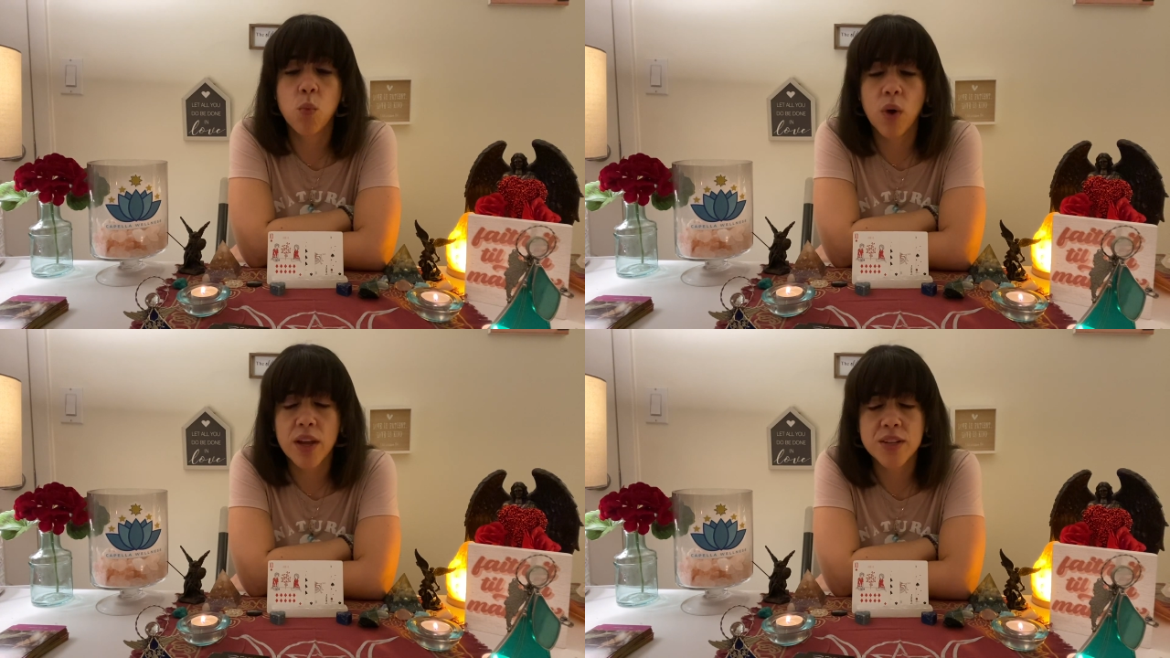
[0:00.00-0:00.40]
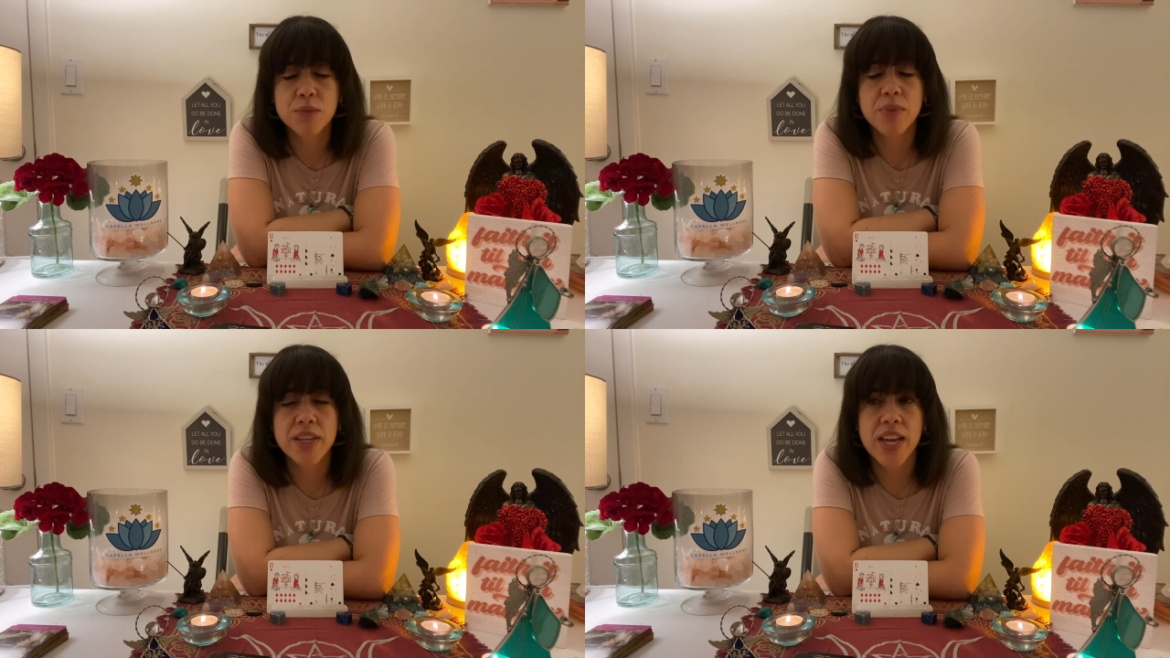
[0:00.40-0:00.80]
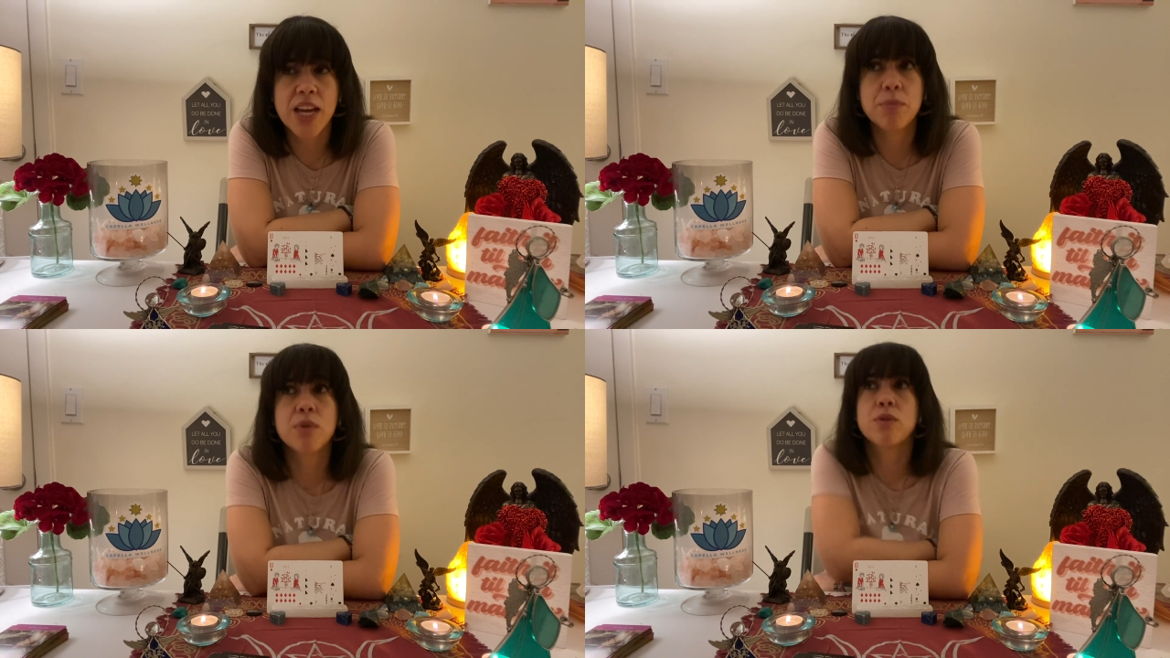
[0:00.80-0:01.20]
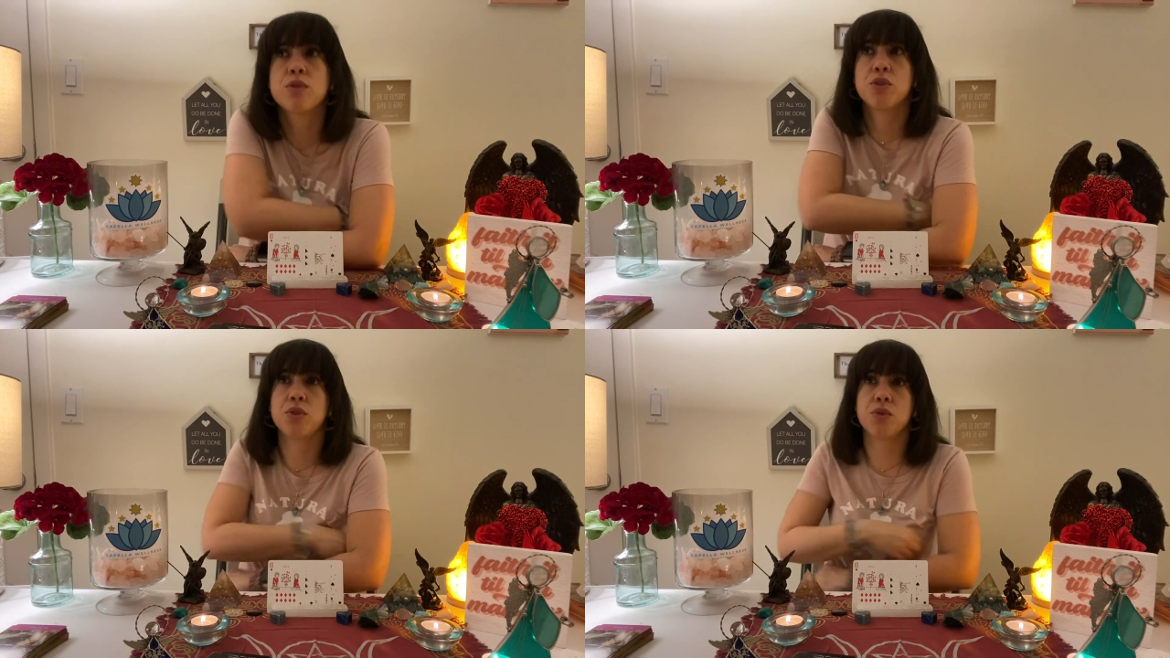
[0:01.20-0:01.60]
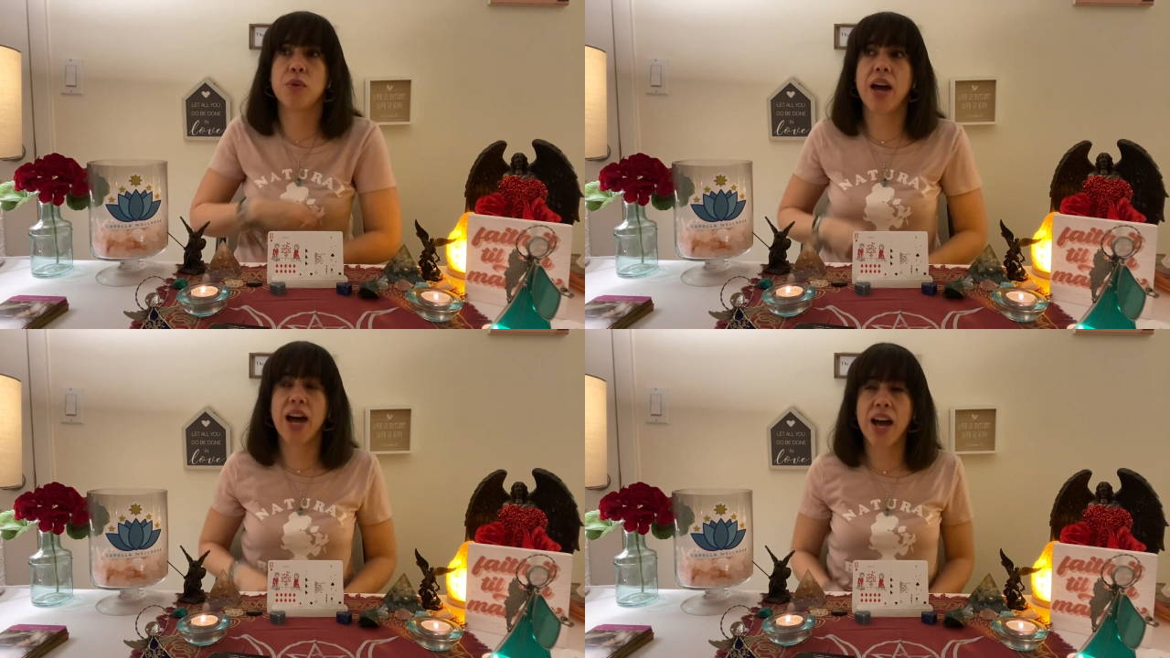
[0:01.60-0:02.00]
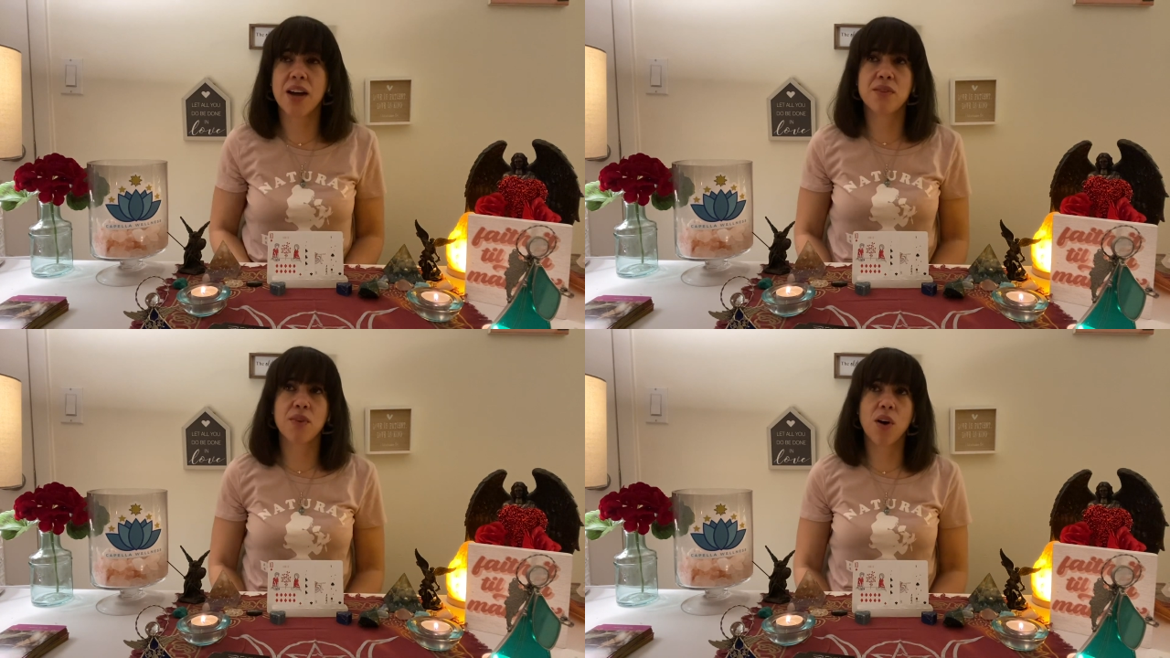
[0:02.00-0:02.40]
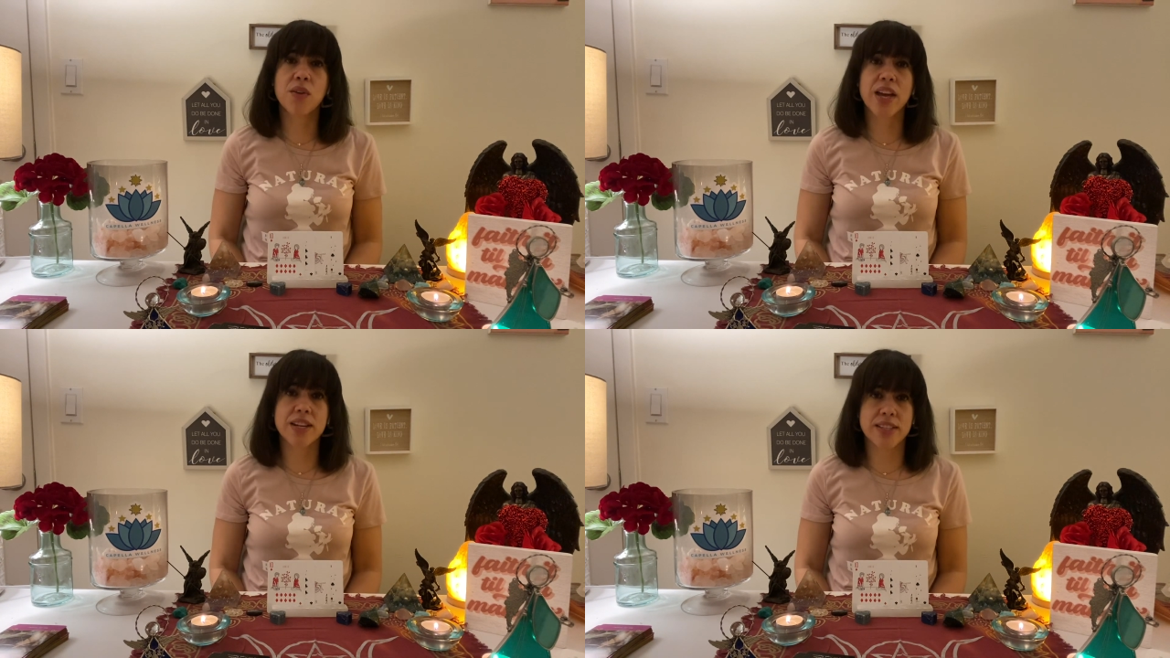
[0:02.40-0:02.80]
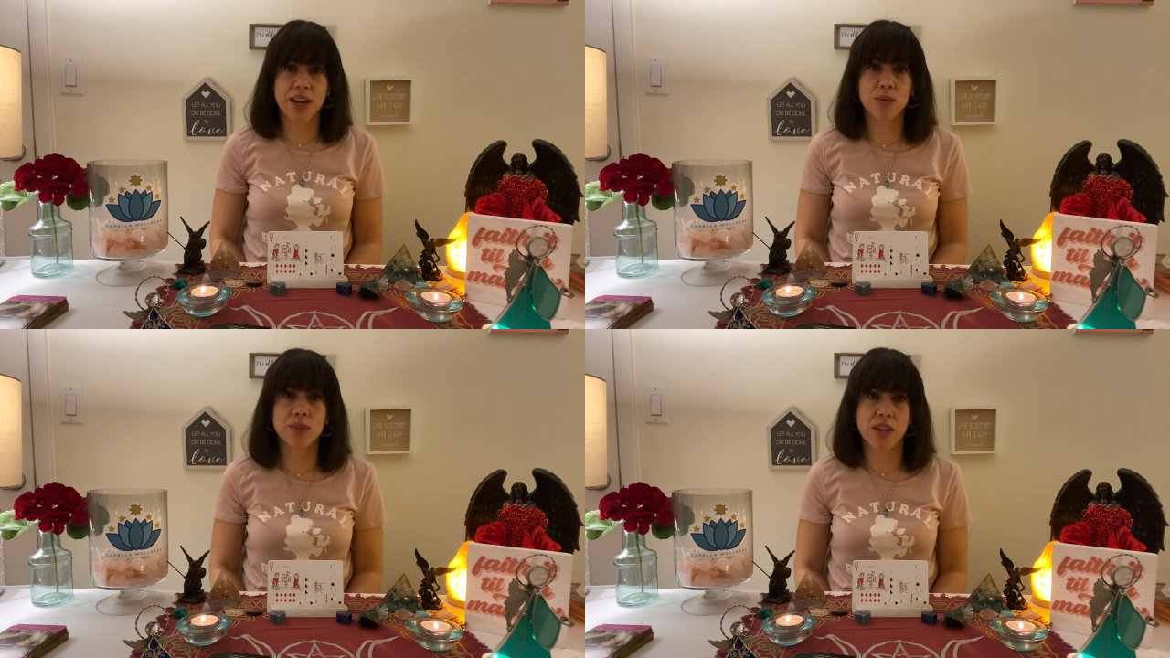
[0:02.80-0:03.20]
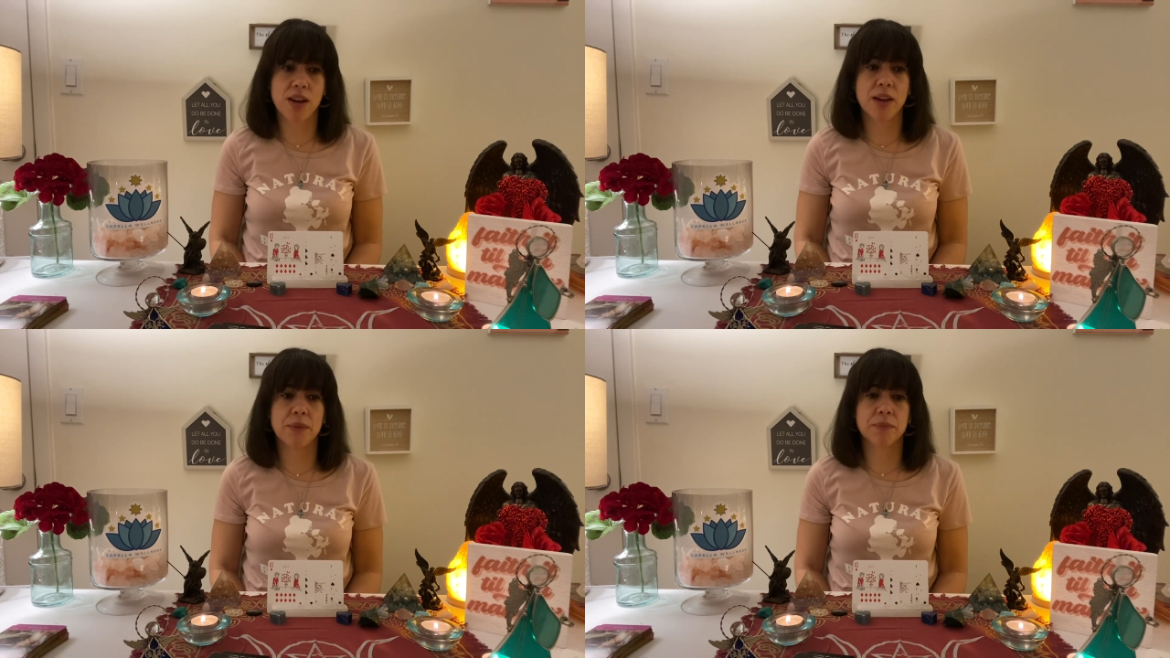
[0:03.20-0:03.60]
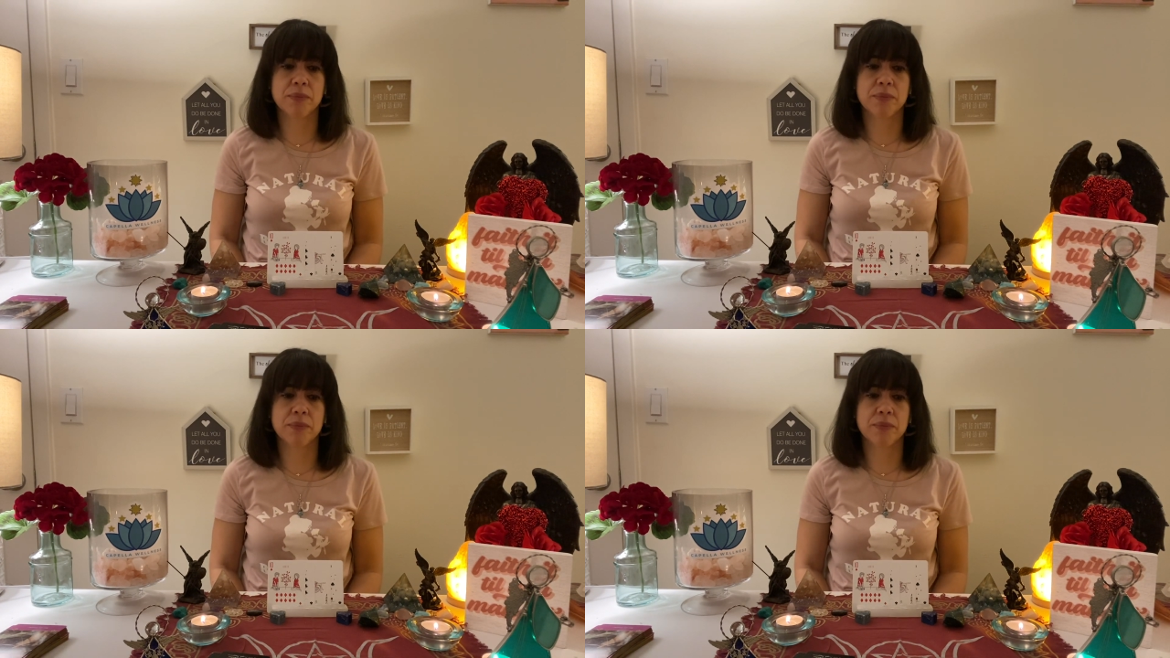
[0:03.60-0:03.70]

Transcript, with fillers: want to be able to have all that downtime